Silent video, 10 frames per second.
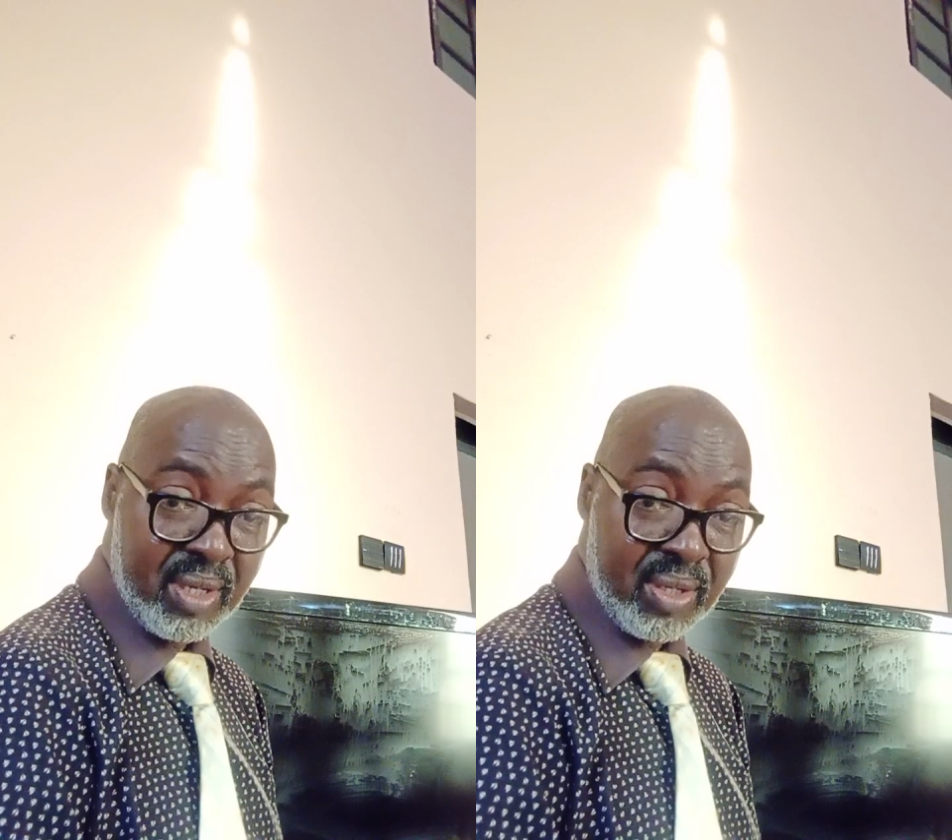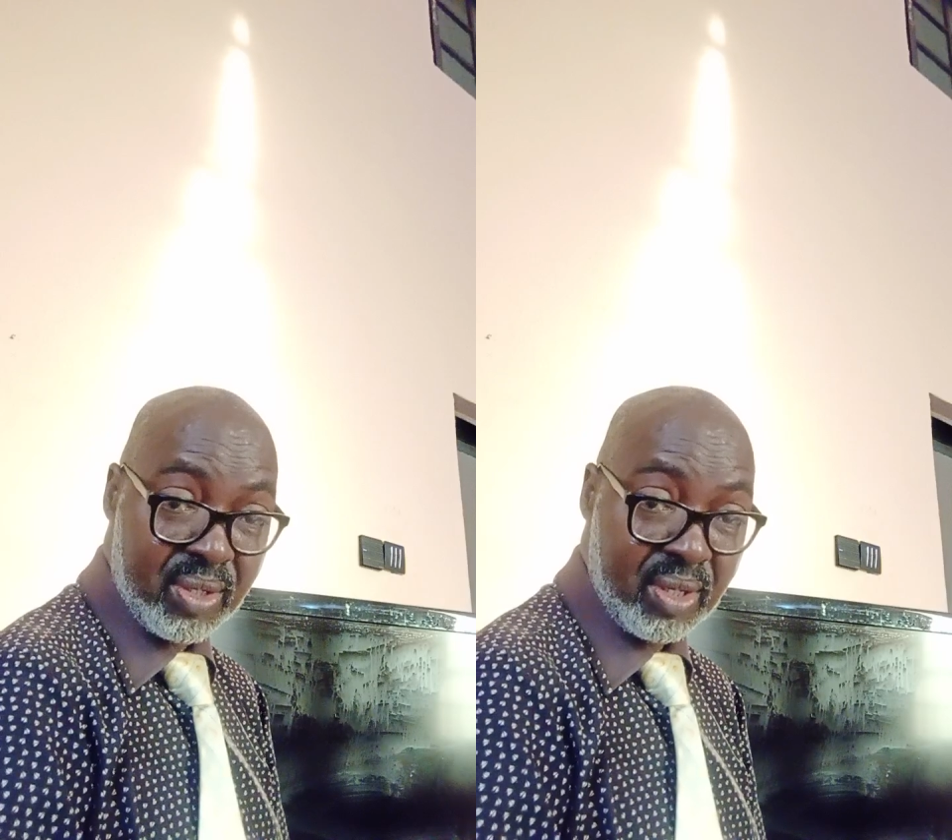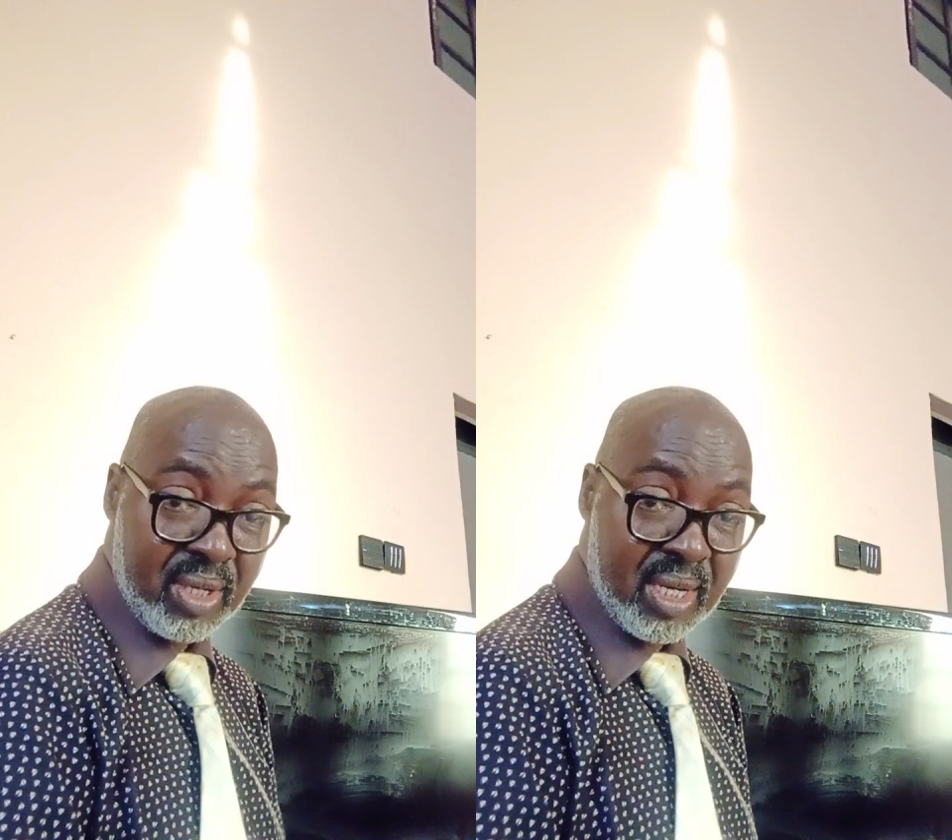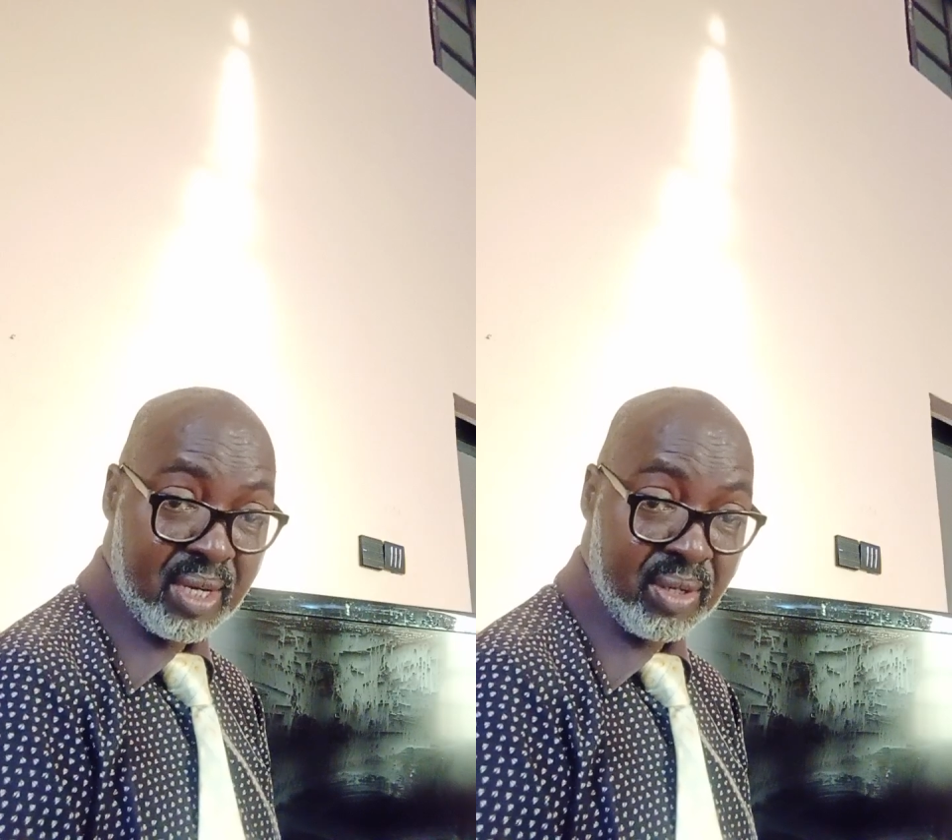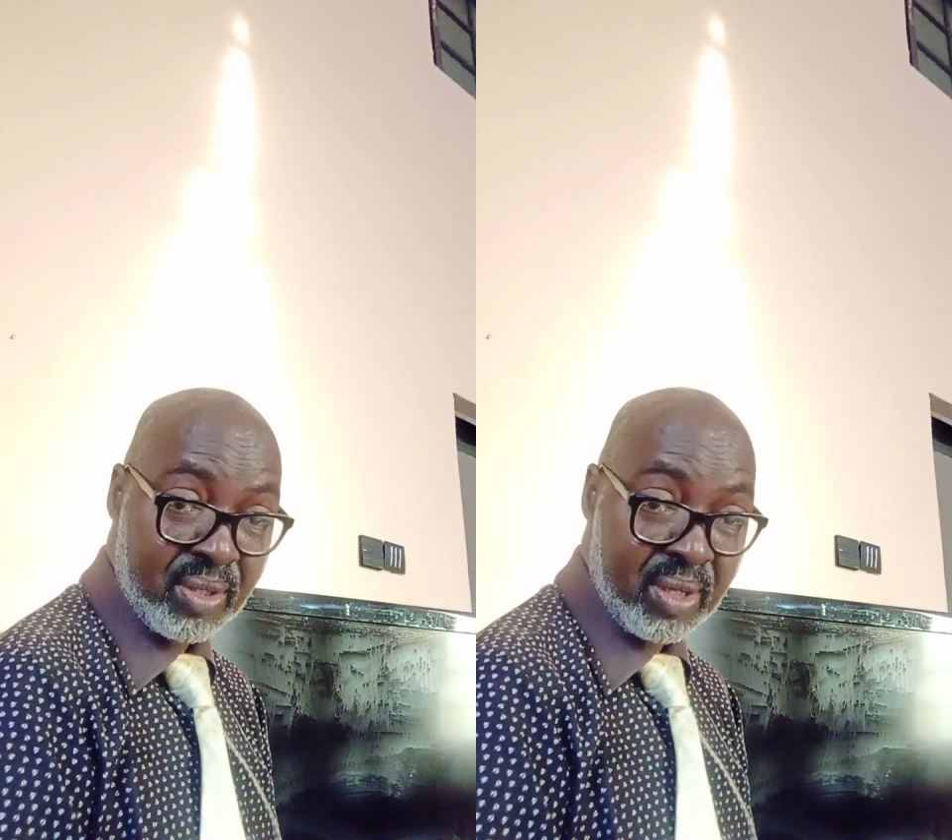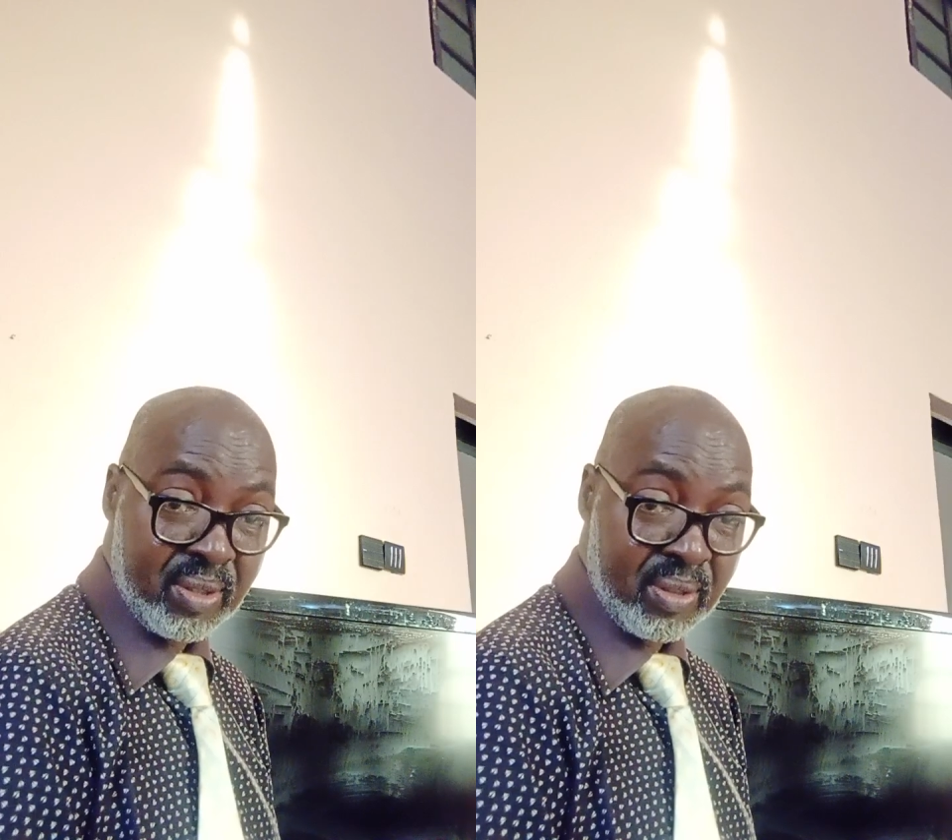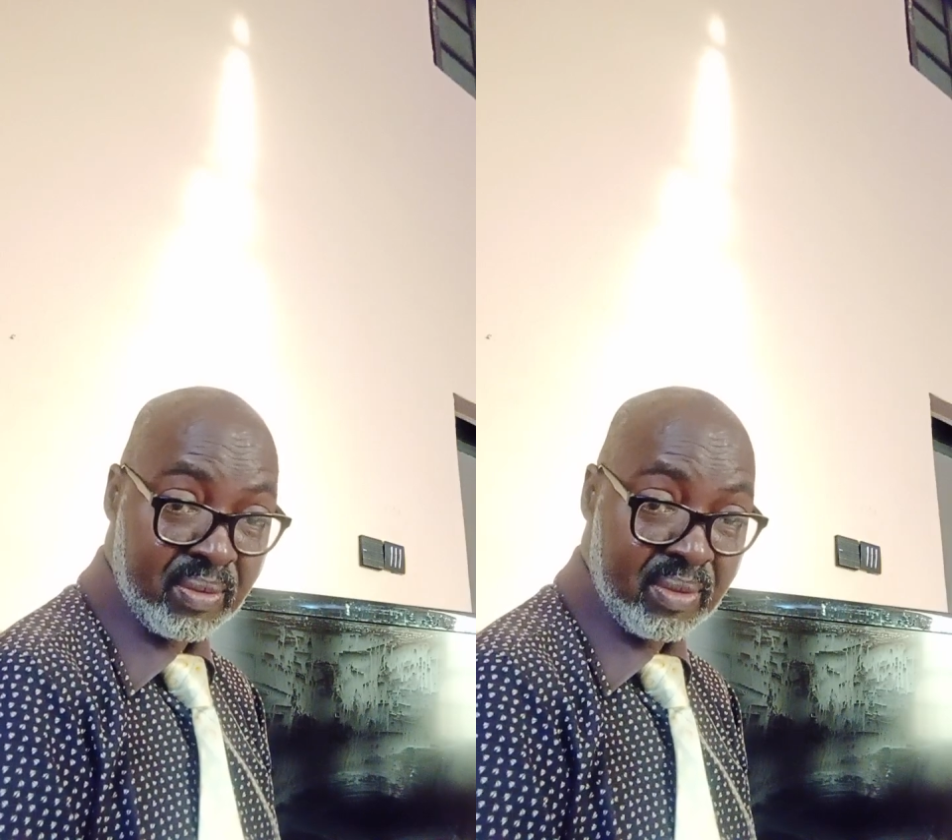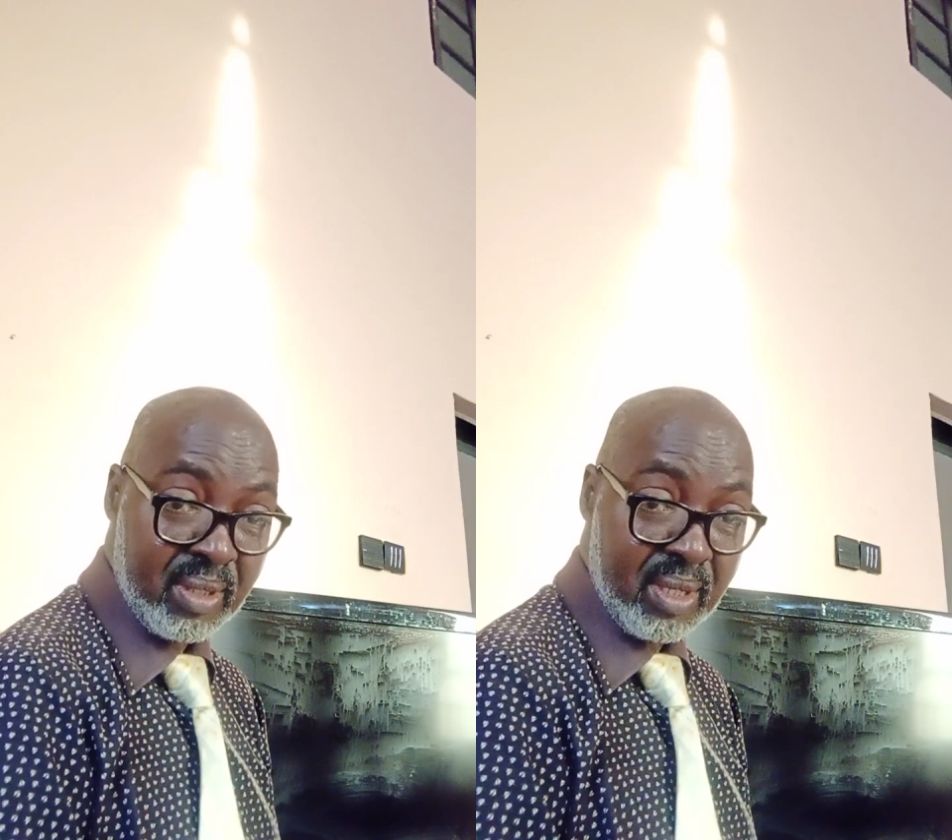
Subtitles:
surgical resection,